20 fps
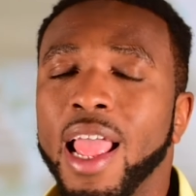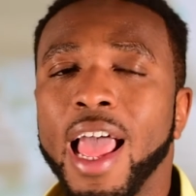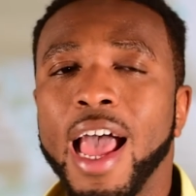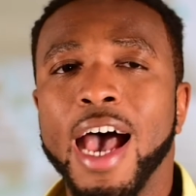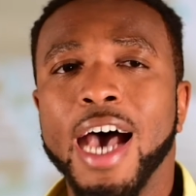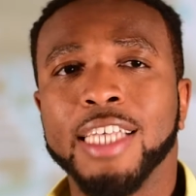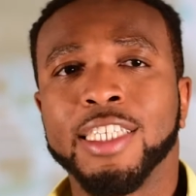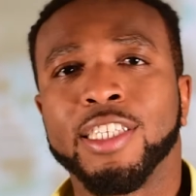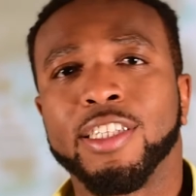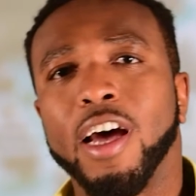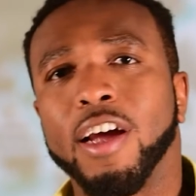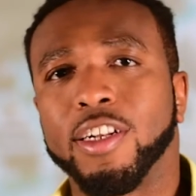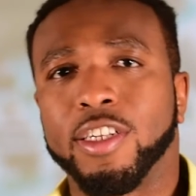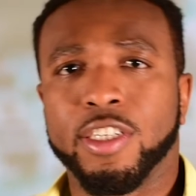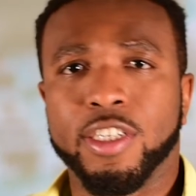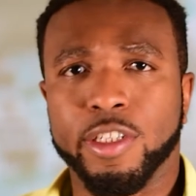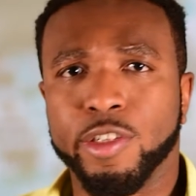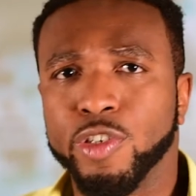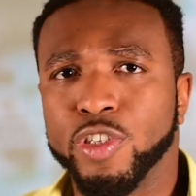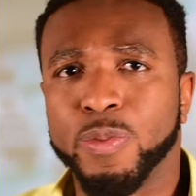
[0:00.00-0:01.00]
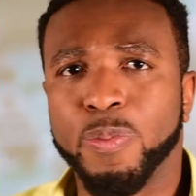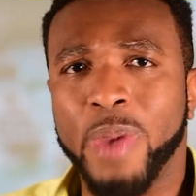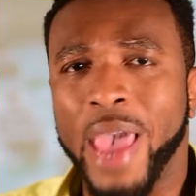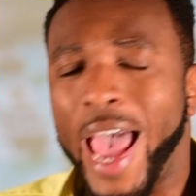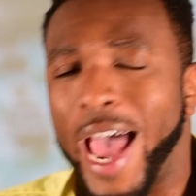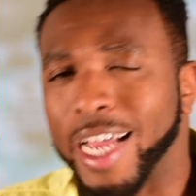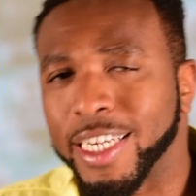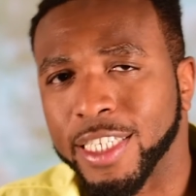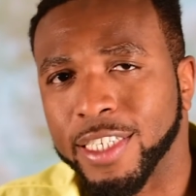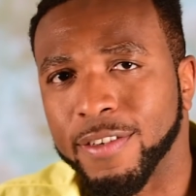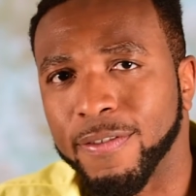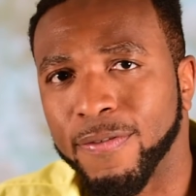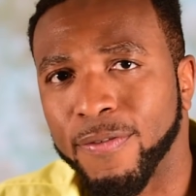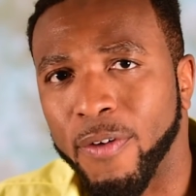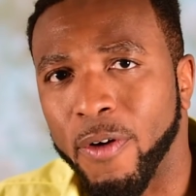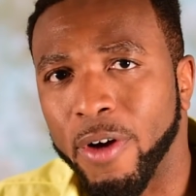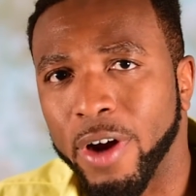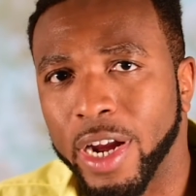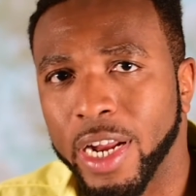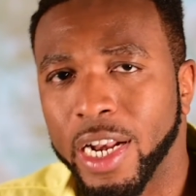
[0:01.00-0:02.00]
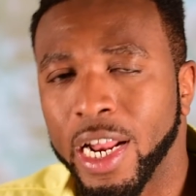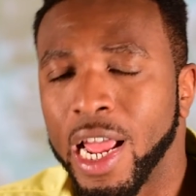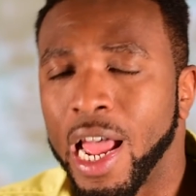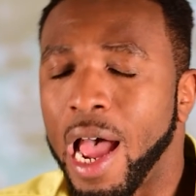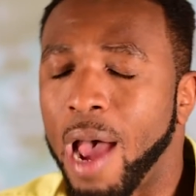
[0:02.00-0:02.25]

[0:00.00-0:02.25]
I started to lose passion for it.